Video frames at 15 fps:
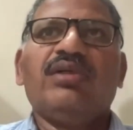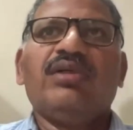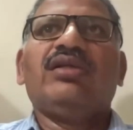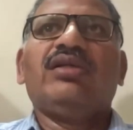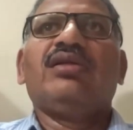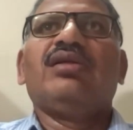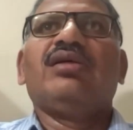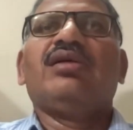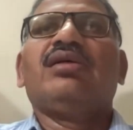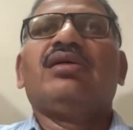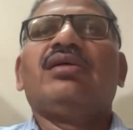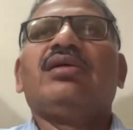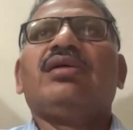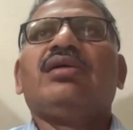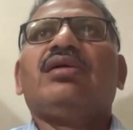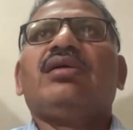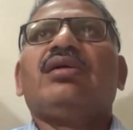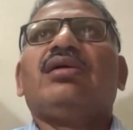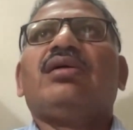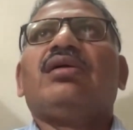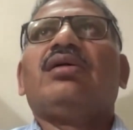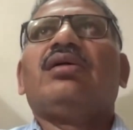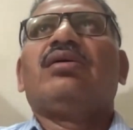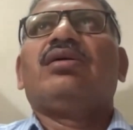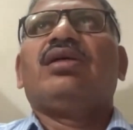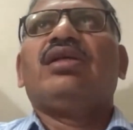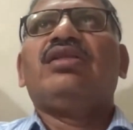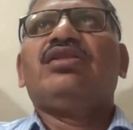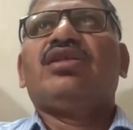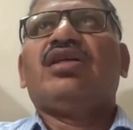I mean, uh,
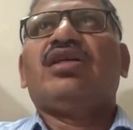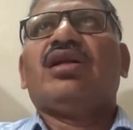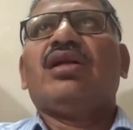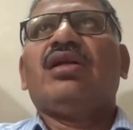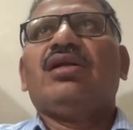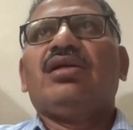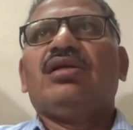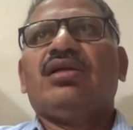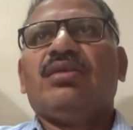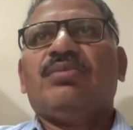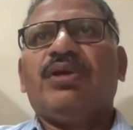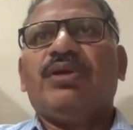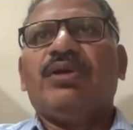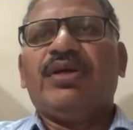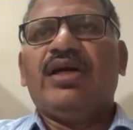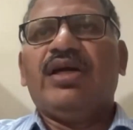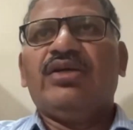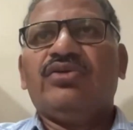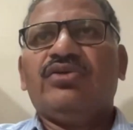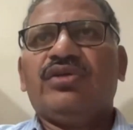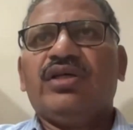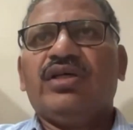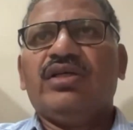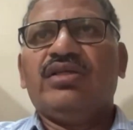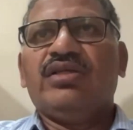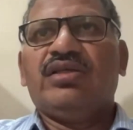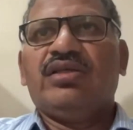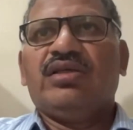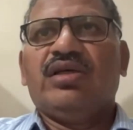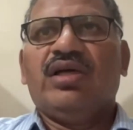in general, the PPI
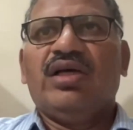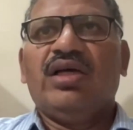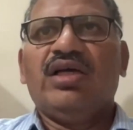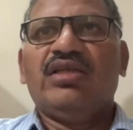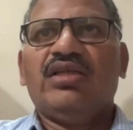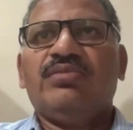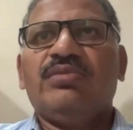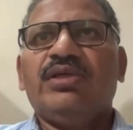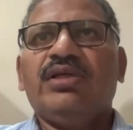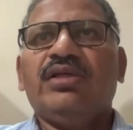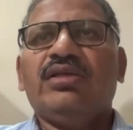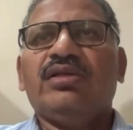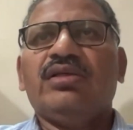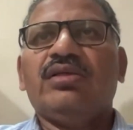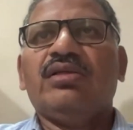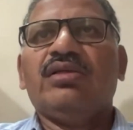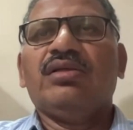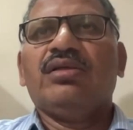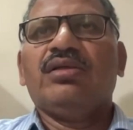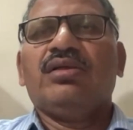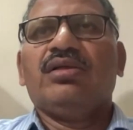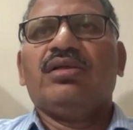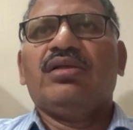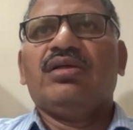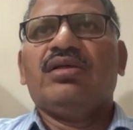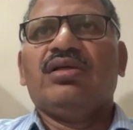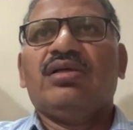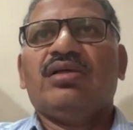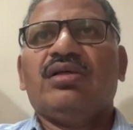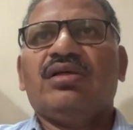usage has been,
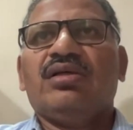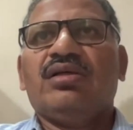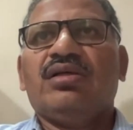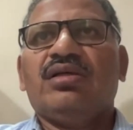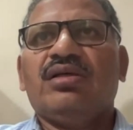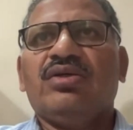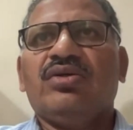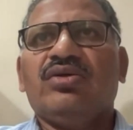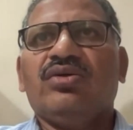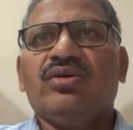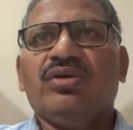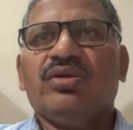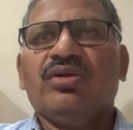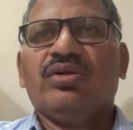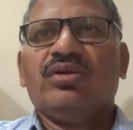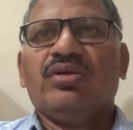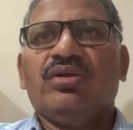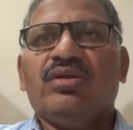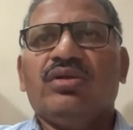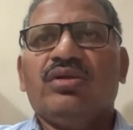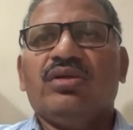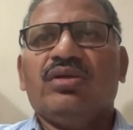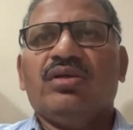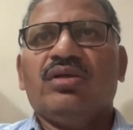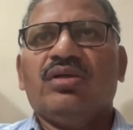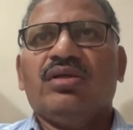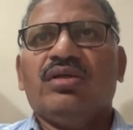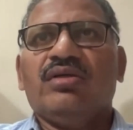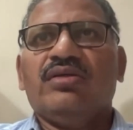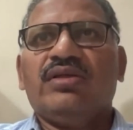uh, you know,
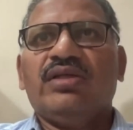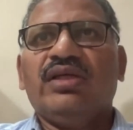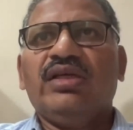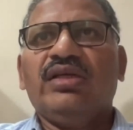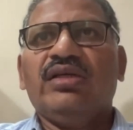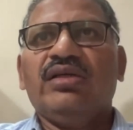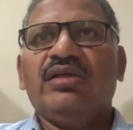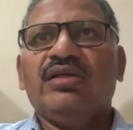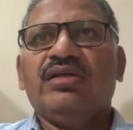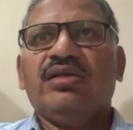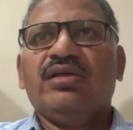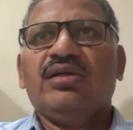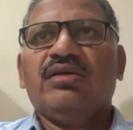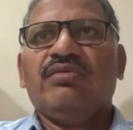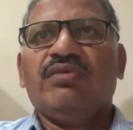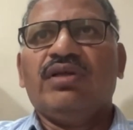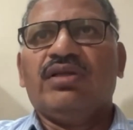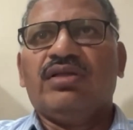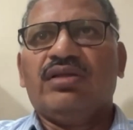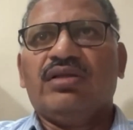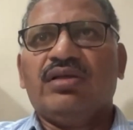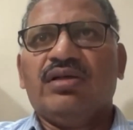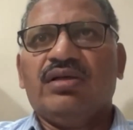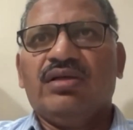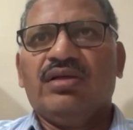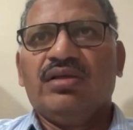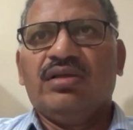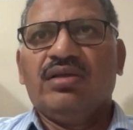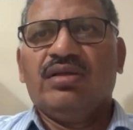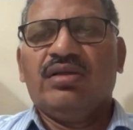uh, seen with uh,
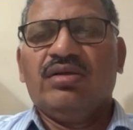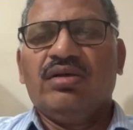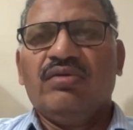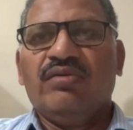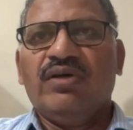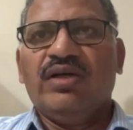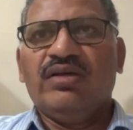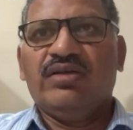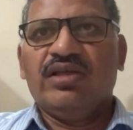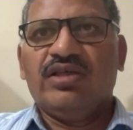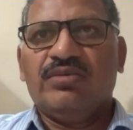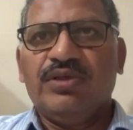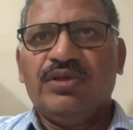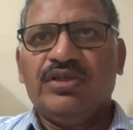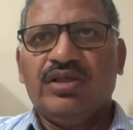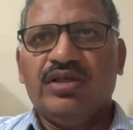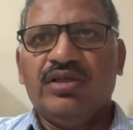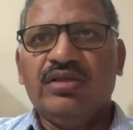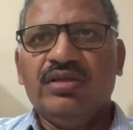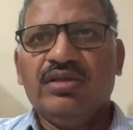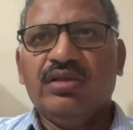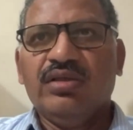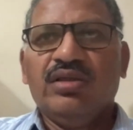always suspicion.